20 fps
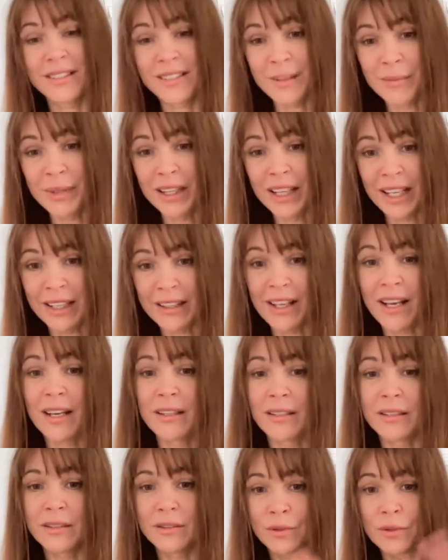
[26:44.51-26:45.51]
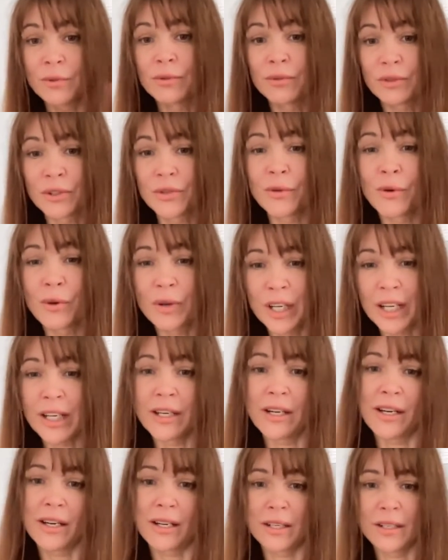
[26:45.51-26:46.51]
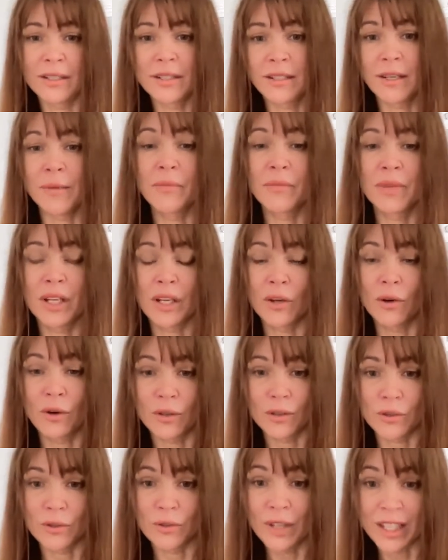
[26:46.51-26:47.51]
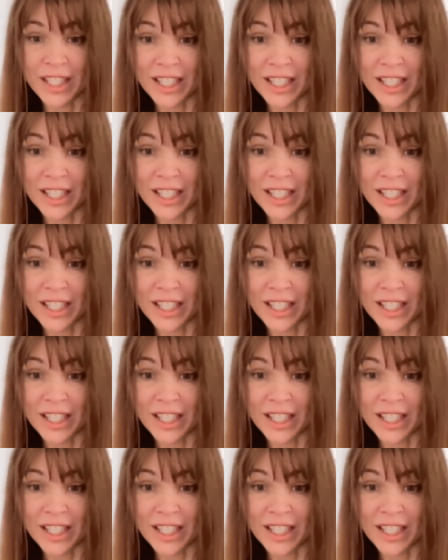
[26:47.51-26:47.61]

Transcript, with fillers: something like that, to to organize something or to